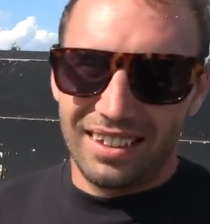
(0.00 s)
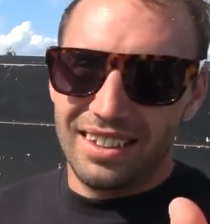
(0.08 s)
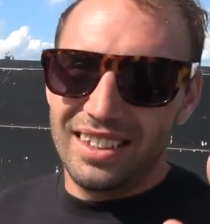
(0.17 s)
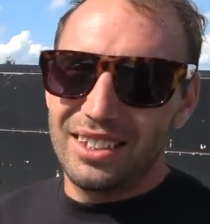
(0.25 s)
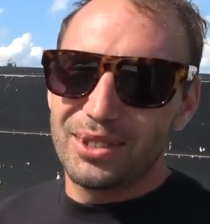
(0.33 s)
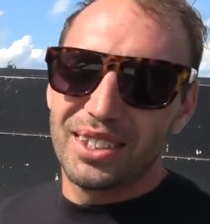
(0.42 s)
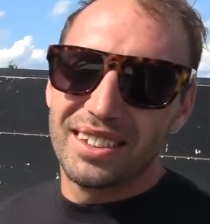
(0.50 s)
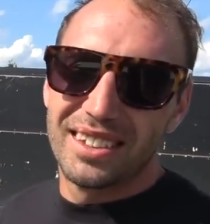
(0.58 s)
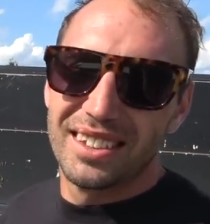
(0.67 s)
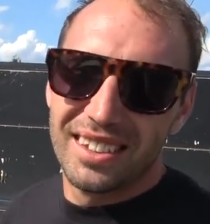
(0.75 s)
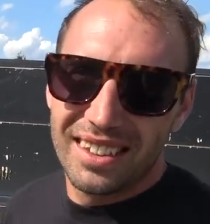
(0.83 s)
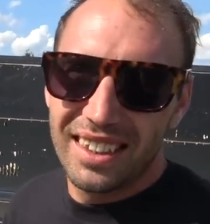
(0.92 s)
These
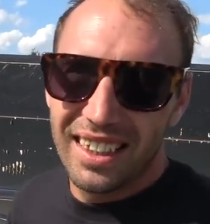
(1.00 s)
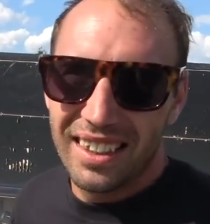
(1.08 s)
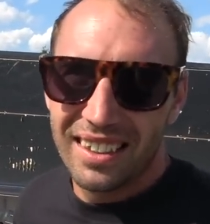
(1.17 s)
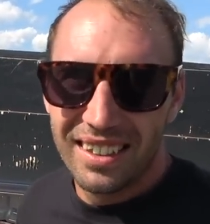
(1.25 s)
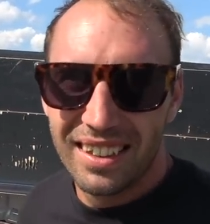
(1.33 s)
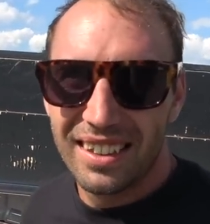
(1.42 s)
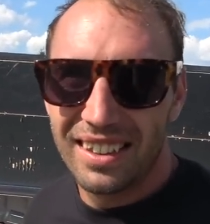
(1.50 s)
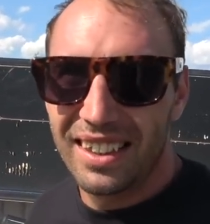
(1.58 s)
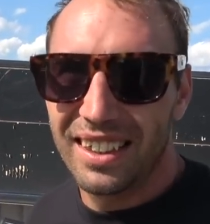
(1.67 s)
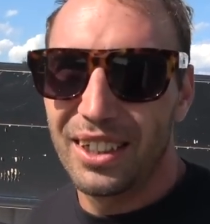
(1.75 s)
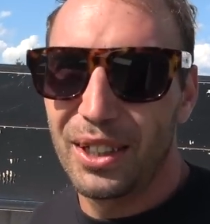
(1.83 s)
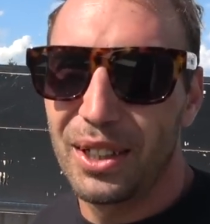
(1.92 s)
ones, yeah.
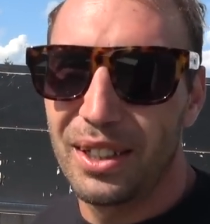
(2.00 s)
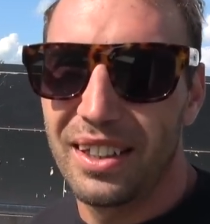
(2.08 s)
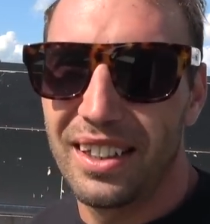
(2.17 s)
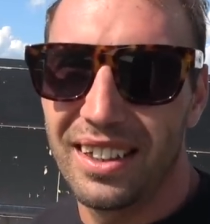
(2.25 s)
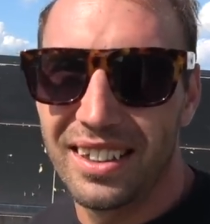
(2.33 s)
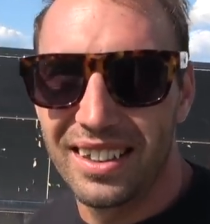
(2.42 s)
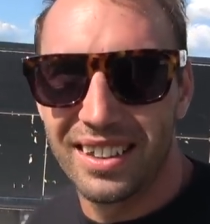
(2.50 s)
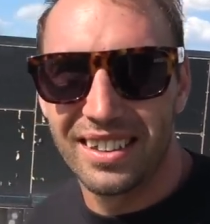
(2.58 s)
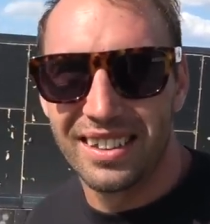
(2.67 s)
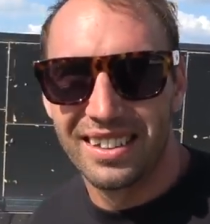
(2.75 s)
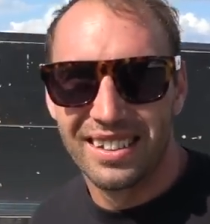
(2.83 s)
They're gonna hurt.